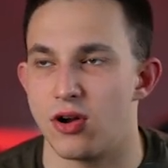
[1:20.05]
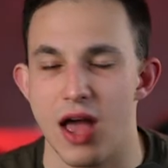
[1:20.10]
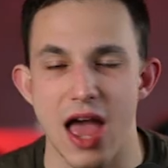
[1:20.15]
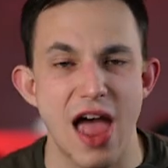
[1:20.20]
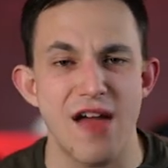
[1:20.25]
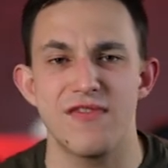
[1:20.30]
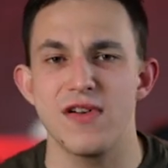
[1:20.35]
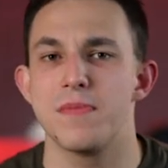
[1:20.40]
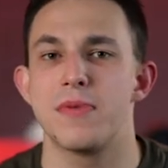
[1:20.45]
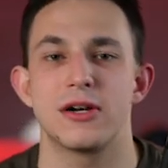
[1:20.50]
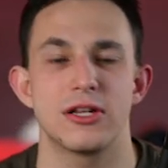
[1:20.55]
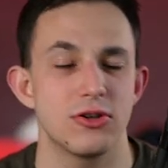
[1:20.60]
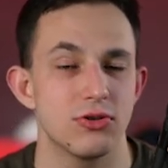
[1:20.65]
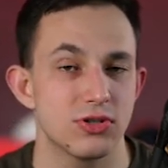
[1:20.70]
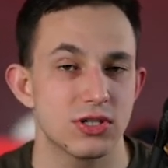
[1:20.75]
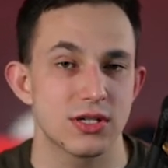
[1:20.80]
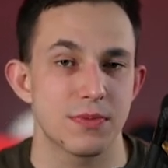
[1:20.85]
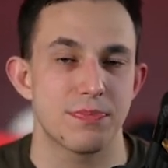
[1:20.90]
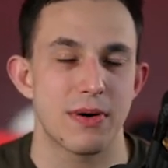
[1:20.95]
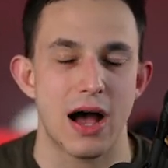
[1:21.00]
everybody
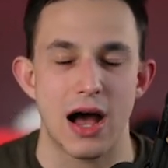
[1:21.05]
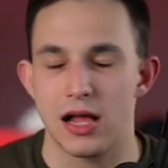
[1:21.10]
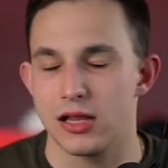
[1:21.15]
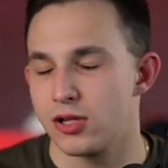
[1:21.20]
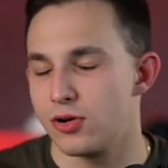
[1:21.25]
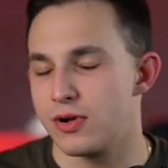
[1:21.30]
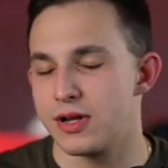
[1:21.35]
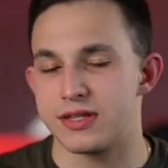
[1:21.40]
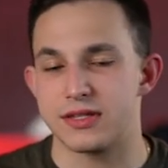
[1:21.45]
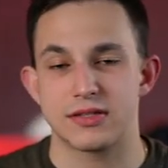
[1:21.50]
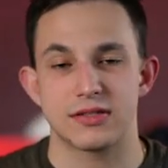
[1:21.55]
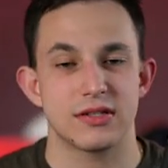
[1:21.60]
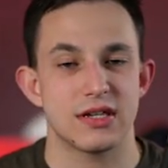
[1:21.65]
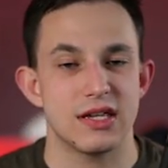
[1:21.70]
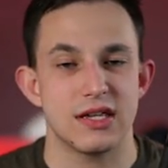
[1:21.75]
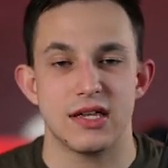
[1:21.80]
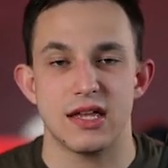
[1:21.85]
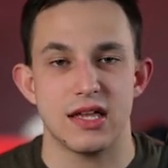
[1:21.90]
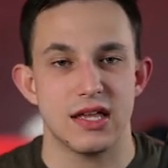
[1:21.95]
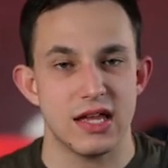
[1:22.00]
uses Apollo.
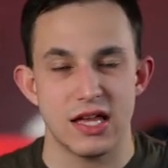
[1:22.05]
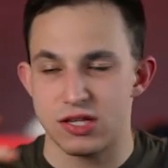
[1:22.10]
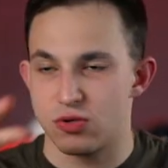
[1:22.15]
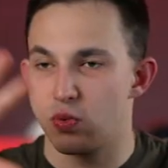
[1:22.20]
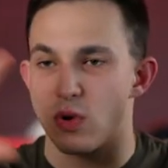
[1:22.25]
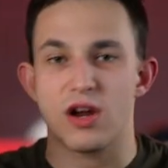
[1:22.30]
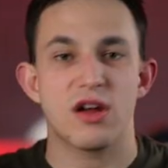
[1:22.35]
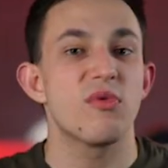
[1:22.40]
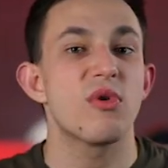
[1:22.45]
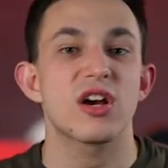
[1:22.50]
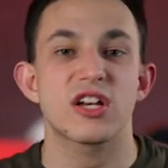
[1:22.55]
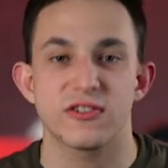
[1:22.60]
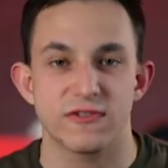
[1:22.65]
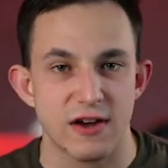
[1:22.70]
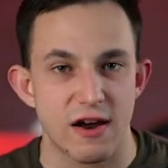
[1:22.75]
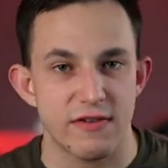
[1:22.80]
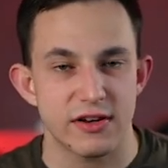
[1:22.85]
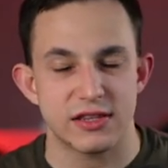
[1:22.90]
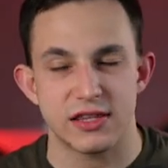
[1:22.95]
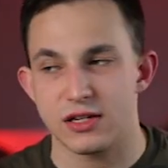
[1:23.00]
It's where it works
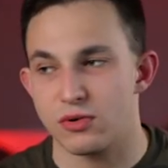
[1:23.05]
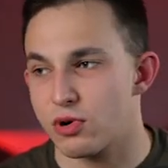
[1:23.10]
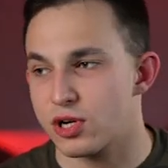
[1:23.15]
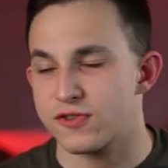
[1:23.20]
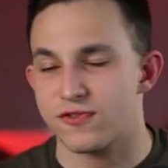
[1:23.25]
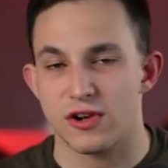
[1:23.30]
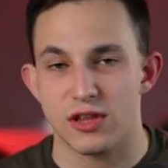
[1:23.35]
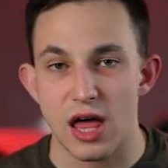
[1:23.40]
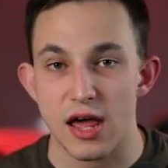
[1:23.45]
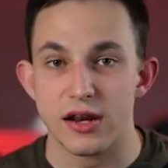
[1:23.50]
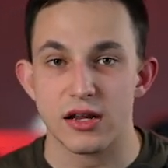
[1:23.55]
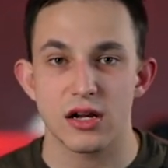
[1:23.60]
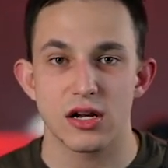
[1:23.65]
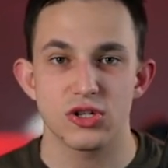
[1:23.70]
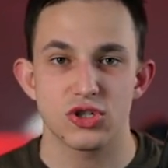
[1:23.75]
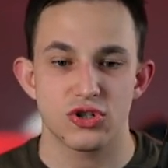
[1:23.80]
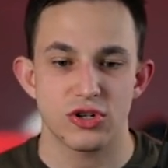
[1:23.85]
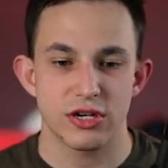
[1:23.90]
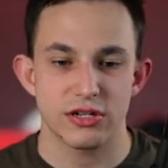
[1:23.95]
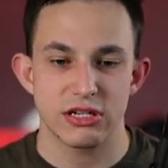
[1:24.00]
for everything, works for a lot of
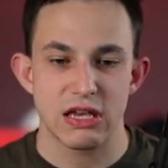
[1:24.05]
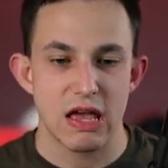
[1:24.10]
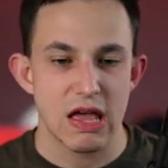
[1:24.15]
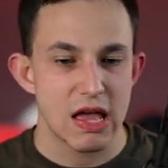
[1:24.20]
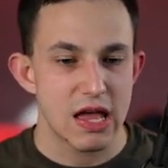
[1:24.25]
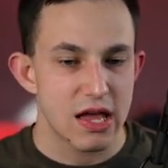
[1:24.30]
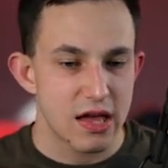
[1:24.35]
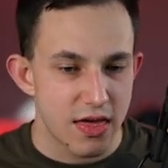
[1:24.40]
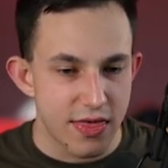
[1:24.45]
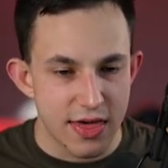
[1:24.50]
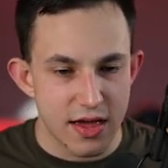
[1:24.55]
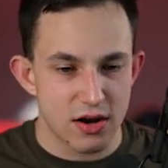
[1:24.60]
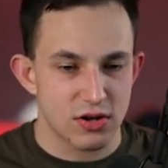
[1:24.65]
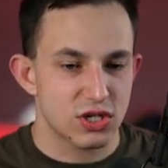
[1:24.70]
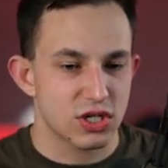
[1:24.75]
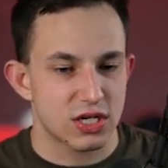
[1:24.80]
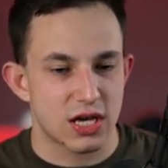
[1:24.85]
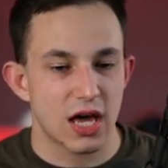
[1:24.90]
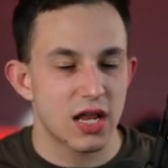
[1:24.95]
countries. They're just